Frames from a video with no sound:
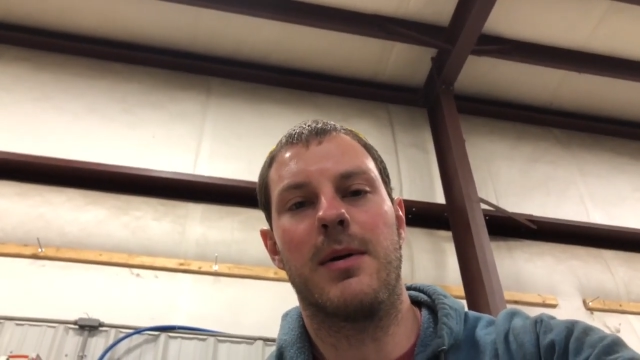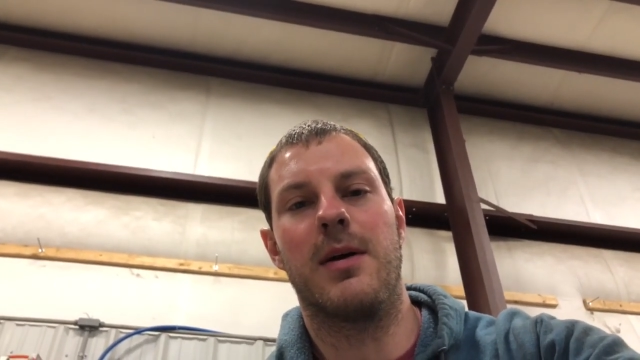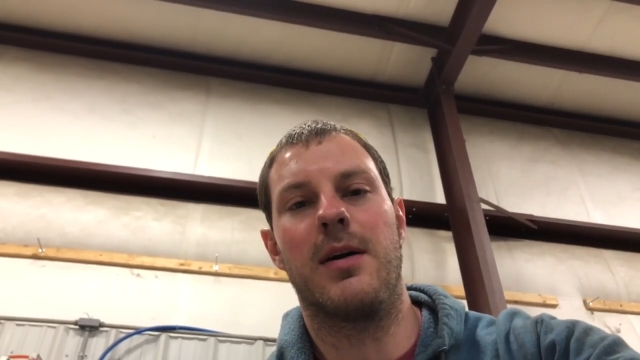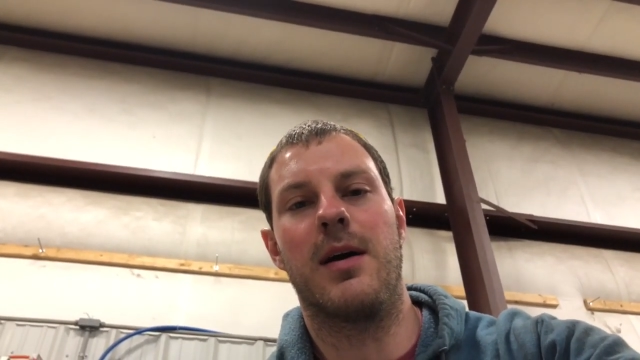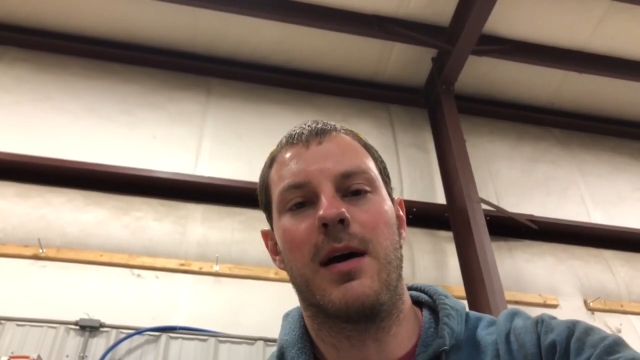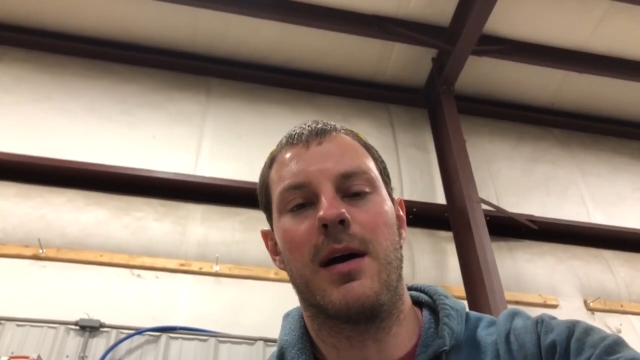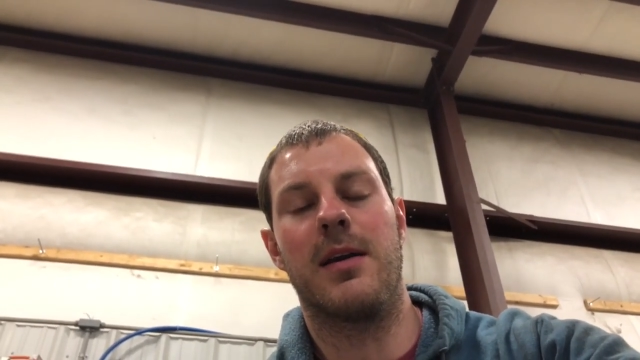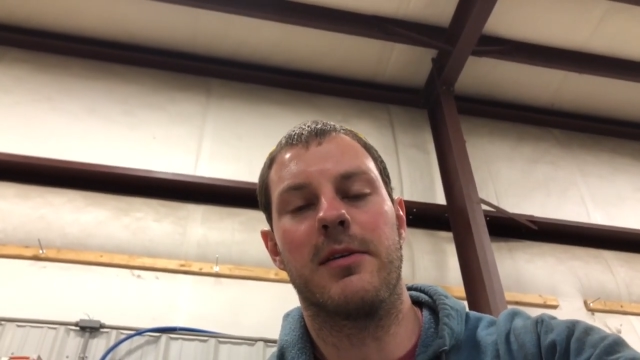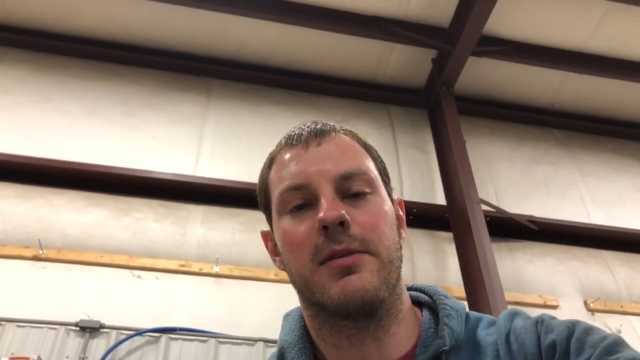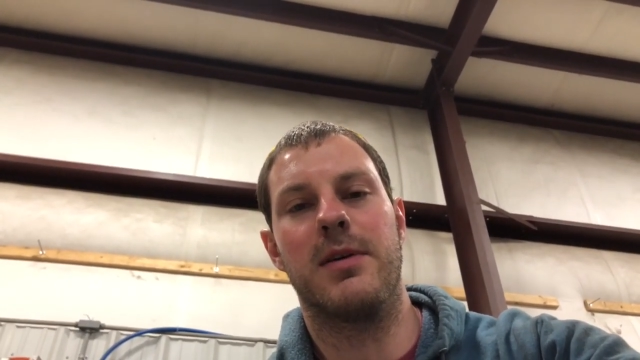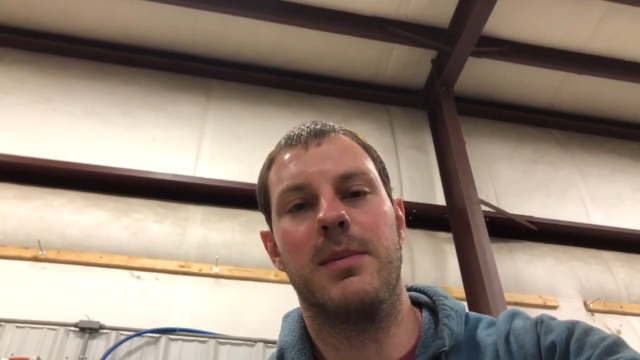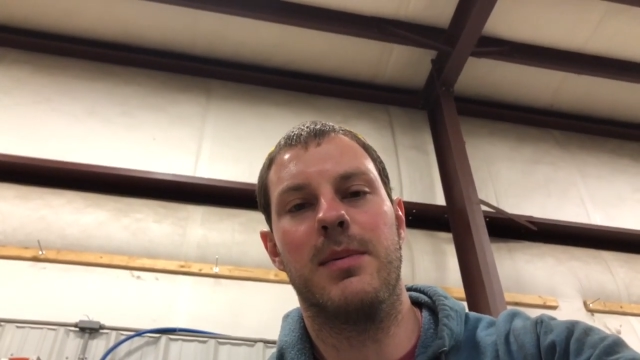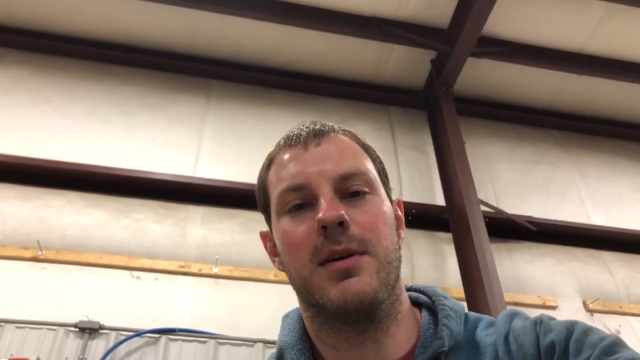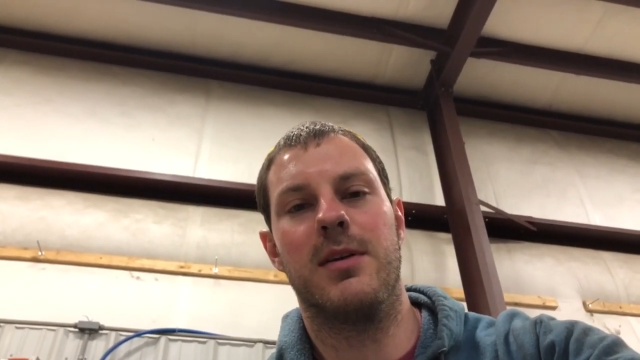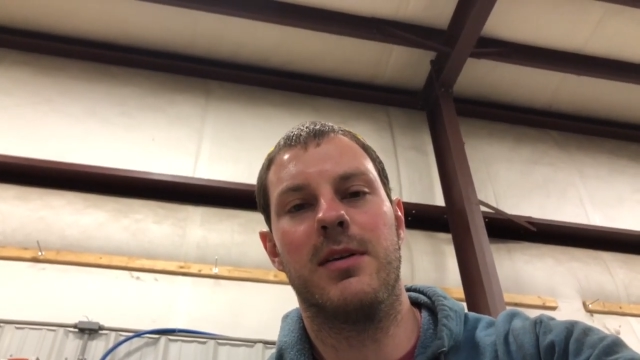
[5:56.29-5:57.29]
about how to
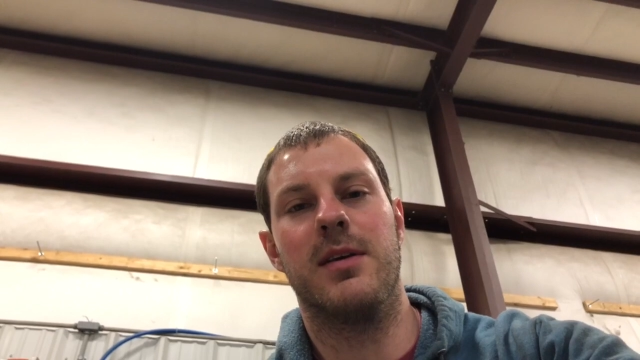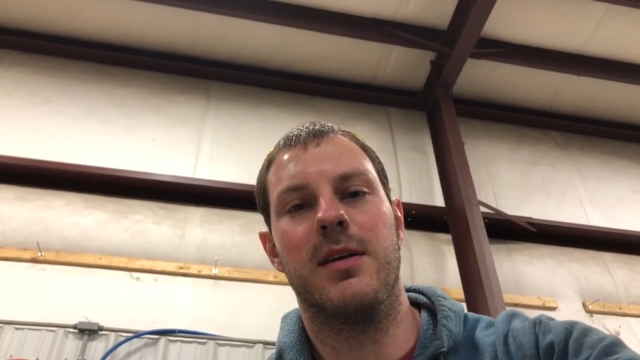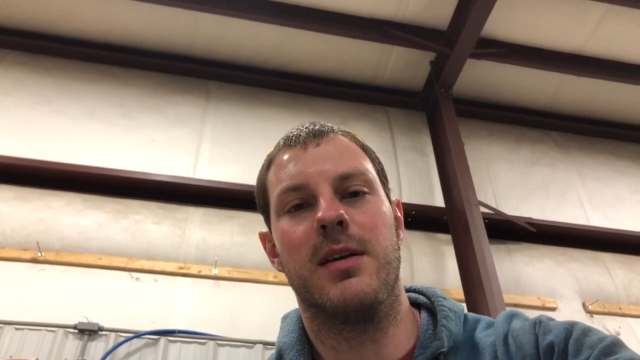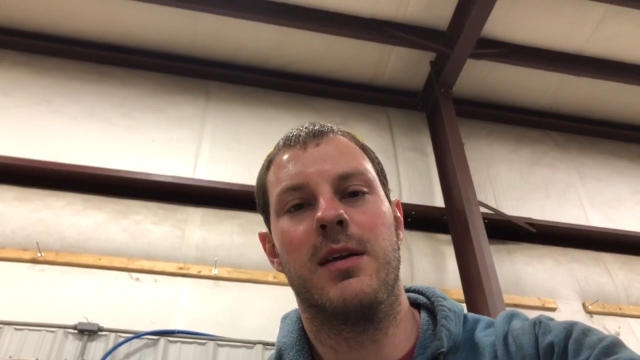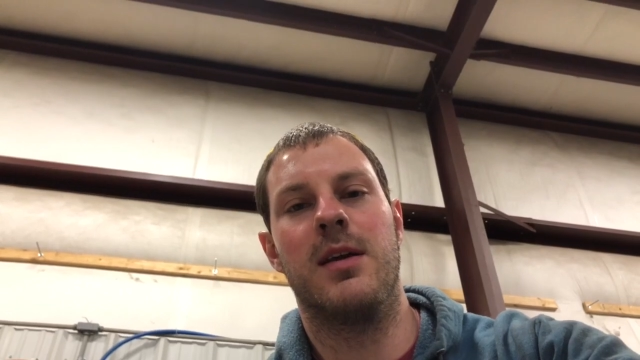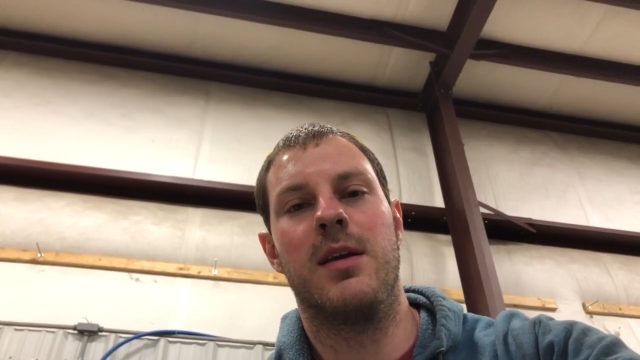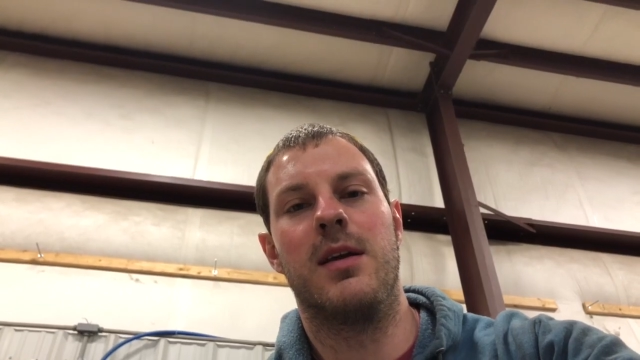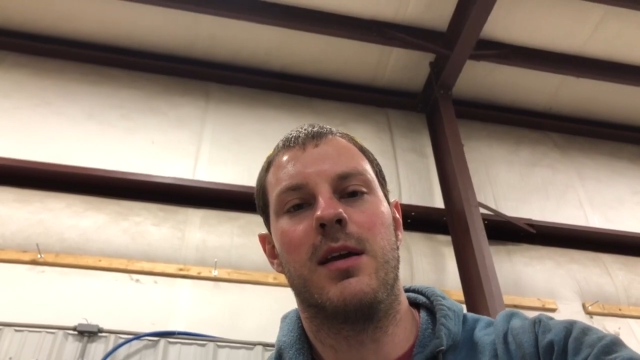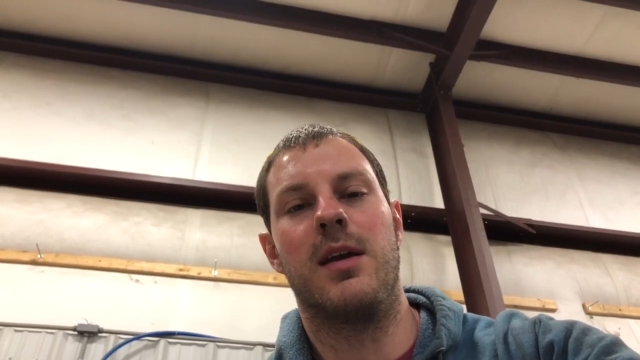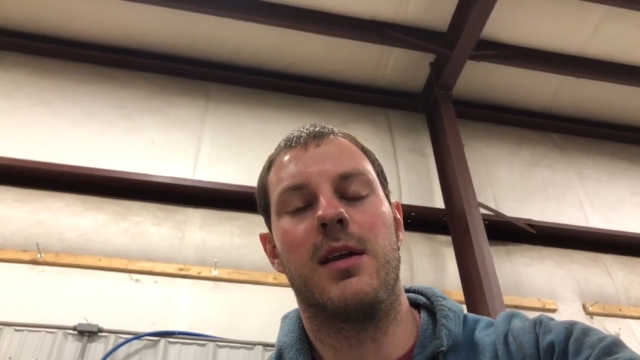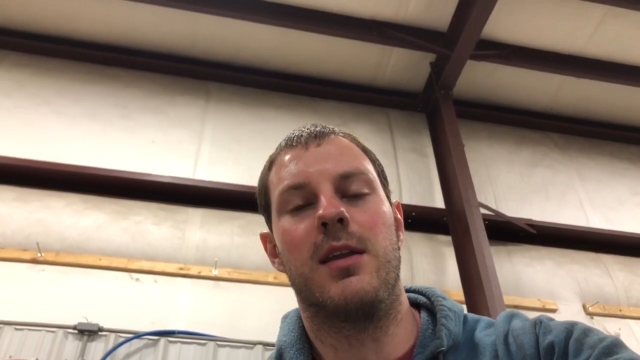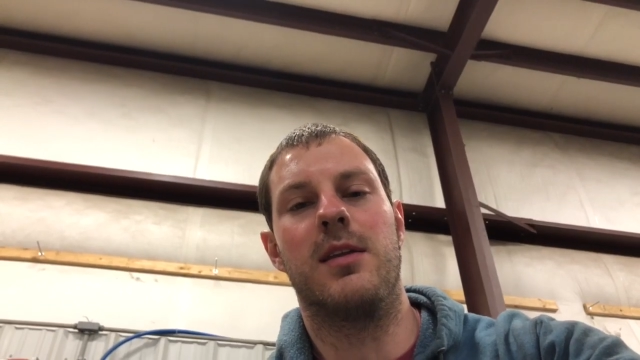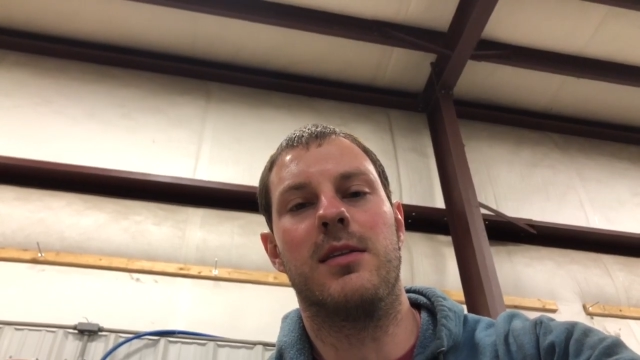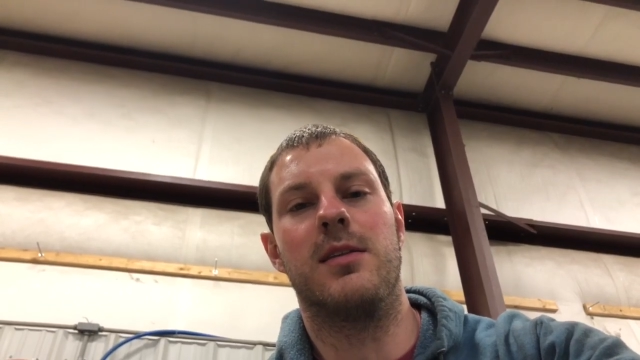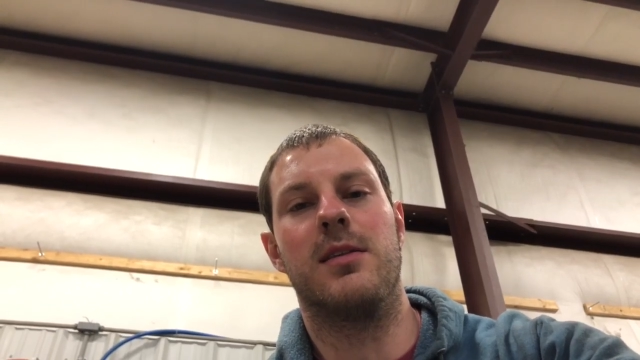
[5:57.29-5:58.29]
rebuild it
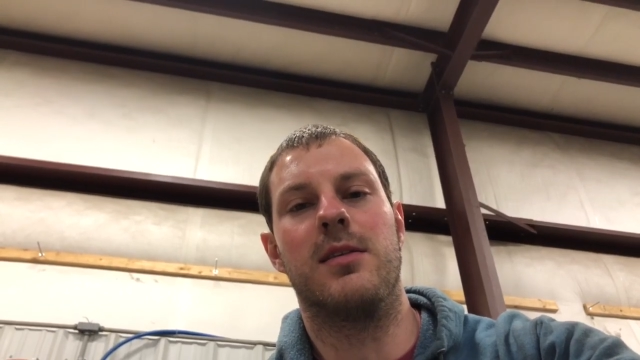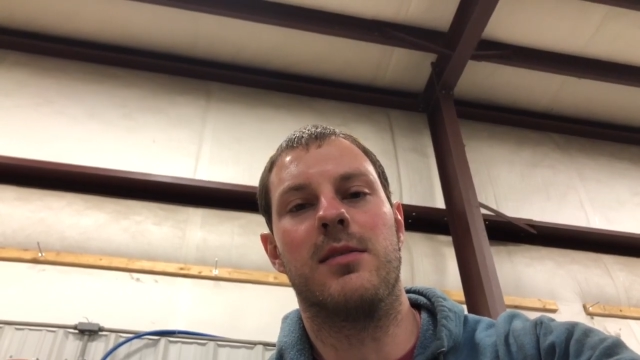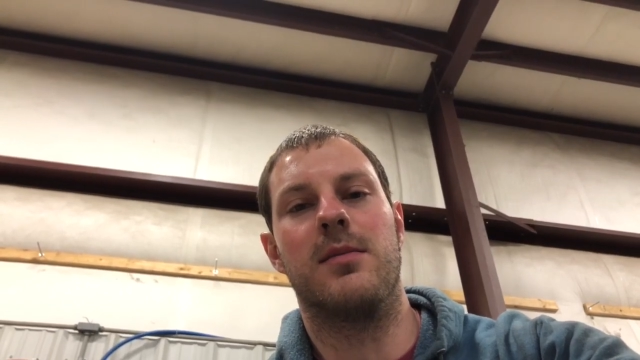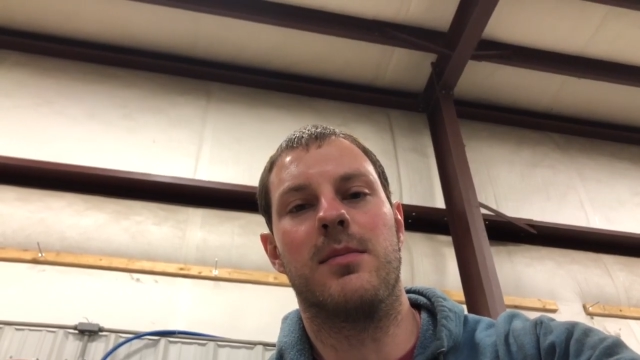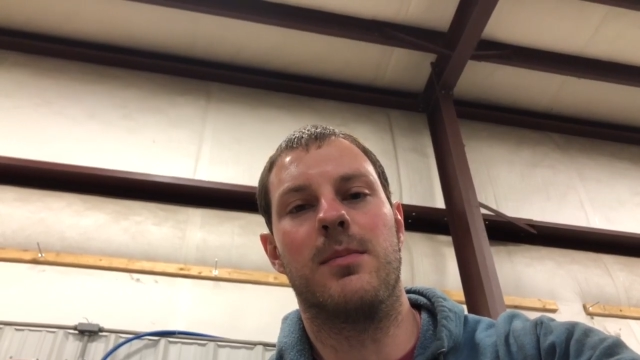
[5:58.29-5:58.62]
and